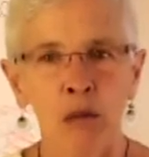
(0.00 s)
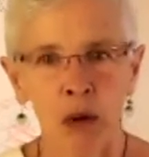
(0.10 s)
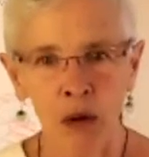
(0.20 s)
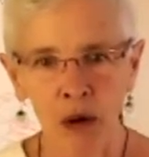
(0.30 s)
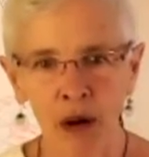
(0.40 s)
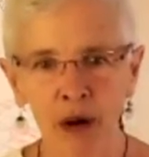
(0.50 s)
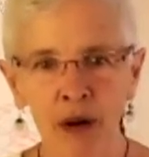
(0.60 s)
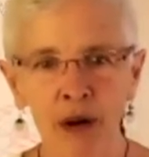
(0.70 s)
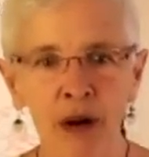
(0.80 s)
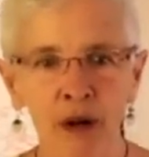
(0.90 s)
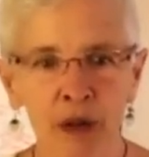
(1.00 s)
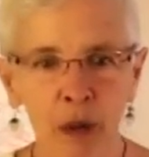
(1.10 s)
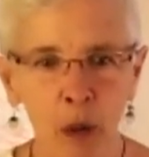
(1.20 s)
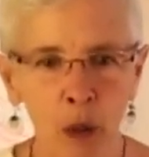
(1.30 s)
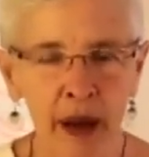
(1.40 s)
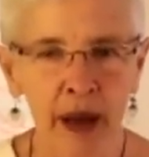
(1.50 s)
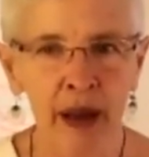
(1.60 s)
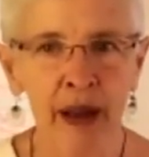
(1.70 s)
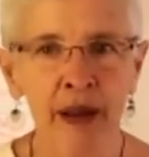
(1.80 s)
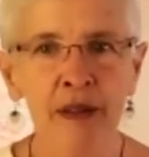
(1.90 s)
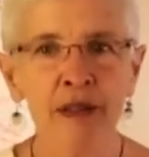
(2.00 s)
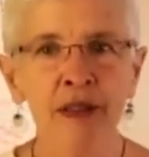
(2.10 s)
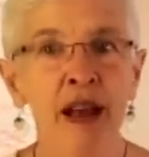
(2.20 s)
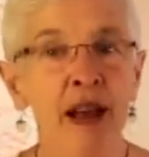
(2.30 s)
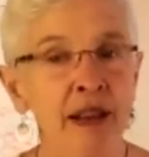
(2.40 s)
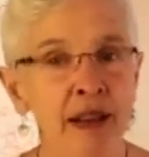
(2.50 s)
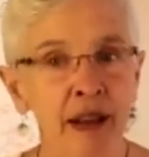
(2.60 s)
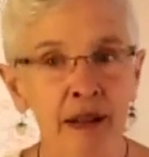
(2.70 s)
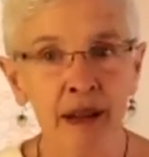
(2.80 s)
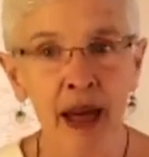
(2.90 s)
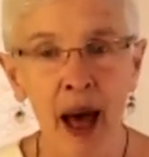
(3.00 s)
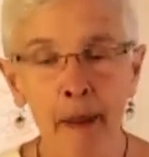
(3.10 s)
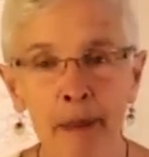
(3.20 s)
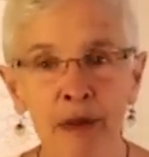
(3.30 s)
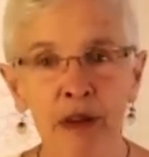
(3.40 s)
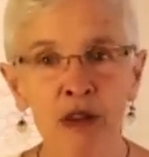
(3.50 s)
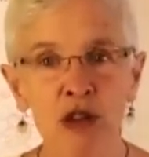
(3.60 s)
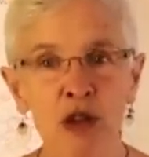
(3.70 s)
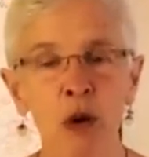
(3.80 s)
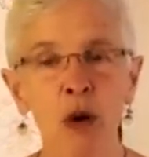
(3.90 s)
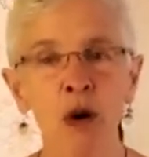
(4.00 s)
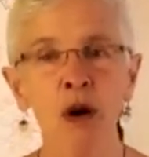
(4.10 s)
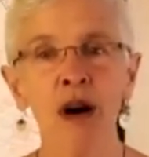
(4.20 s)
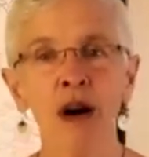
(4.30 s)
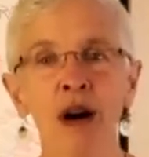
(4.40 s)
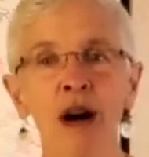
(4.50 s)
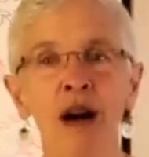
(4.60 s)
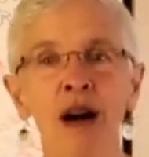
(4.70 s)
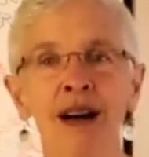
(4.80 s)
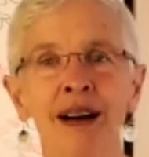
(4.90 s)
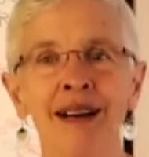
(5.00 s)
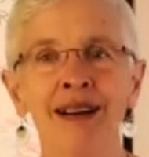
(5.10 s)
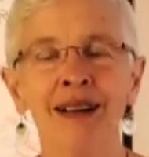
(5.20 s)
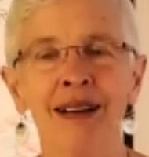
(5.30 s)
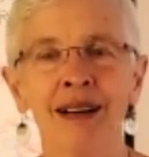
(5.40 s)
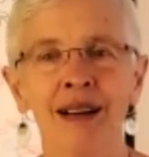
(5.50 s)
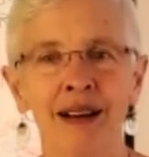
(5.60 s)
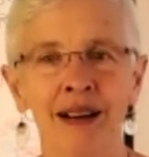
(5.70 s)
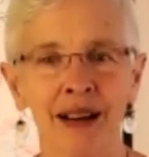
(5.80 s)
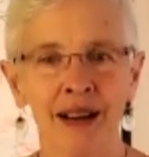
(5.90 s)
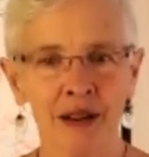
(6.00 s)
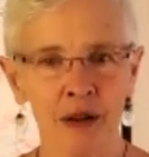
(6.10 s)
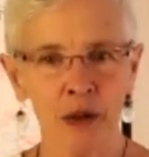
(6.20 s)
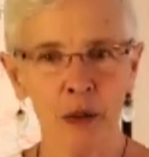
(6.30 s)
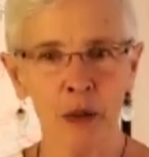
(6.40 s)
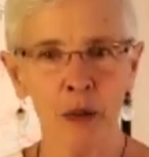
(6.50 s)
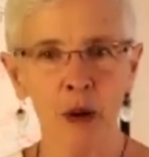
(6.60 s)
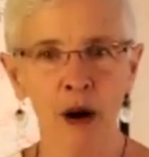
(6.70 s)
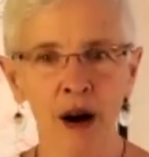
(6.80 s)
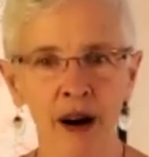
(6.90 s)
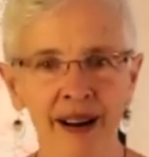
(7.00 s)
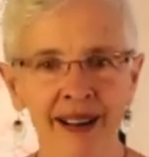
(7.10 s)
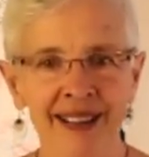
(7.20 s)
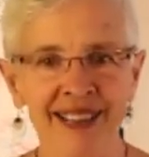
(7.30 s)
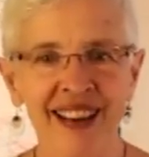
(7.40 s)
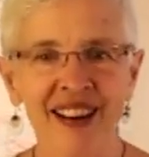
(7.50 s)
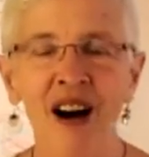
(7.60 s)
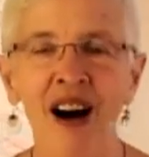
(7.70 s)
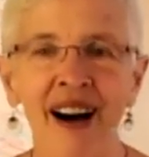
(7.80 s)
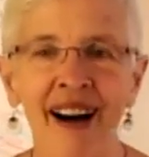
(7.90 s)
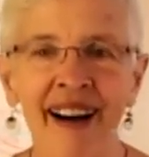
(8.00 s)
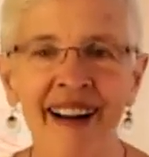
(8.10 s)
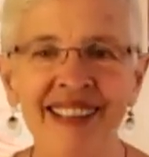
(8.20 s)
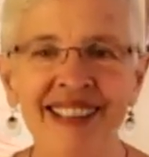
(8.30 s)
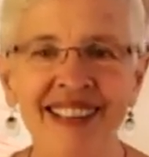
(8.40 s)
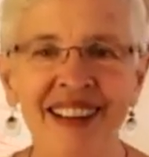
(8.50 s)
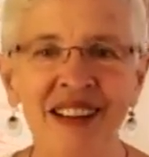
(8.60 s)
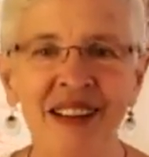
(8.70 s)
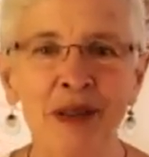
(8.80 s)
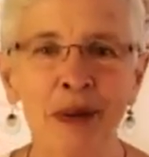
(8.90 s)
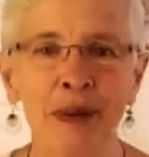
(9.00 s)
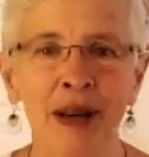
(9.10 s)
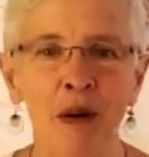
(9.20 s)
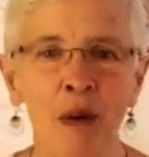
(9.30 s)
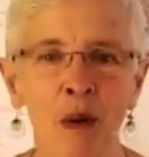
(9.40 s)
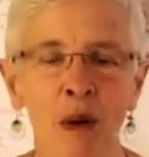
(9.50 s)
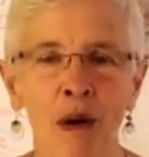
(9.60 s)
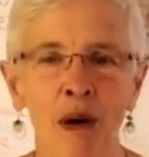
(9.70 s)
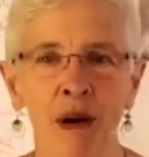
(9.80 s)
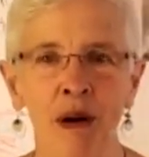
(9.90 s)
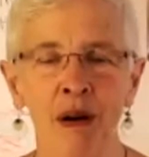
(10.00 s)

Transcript: born of the waves that lap the shore and the rock that hides the glittering ore.